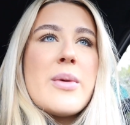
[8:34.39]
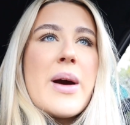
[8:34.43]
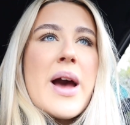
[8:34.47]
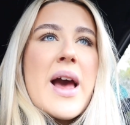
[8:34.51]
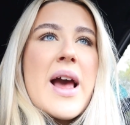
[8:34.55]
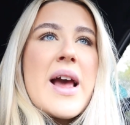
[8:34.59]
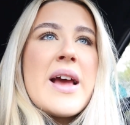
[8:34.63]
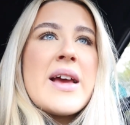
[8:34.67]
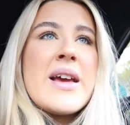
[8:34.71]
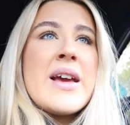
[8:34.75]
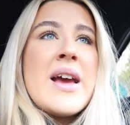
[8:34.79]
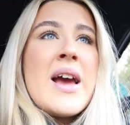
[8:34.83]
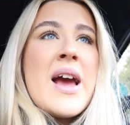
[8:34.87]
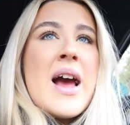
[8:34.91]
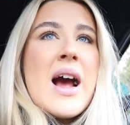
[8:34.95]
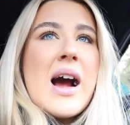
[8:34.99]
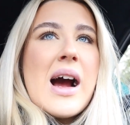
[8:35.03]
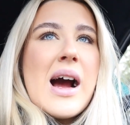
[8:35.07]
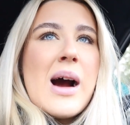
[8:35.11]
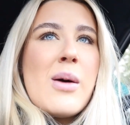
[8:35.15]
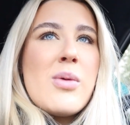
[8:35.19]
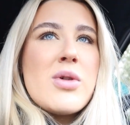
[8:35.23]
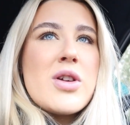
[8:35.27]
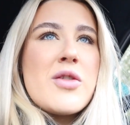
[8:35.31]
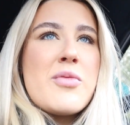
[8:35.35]
away,
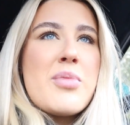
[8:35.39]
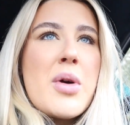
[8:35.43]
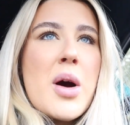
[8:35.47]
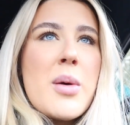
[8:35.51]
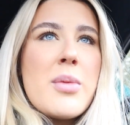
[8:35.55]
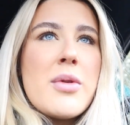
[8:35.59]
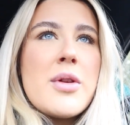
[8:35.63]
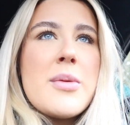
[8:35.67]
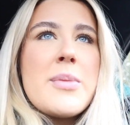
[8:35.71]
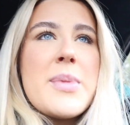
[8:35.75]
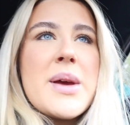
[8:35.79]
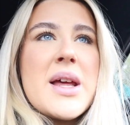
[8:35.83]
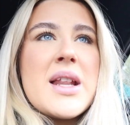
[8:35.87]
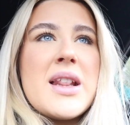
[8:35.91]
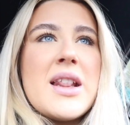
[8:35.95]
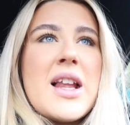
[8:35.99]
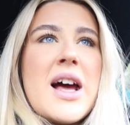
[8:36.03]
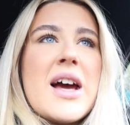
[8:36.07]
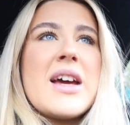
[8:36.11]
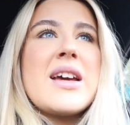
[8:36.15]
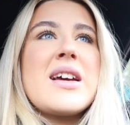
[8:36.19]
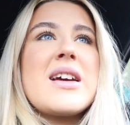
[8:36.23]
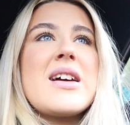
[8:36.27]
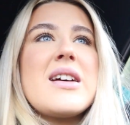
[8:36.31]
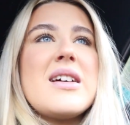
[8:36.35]
I would have probably been
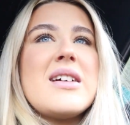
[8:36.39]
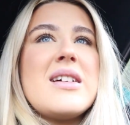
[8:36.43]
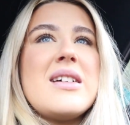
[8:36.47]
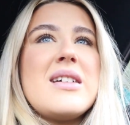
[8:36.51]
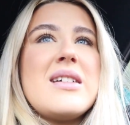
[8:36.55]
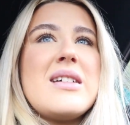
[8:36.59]
like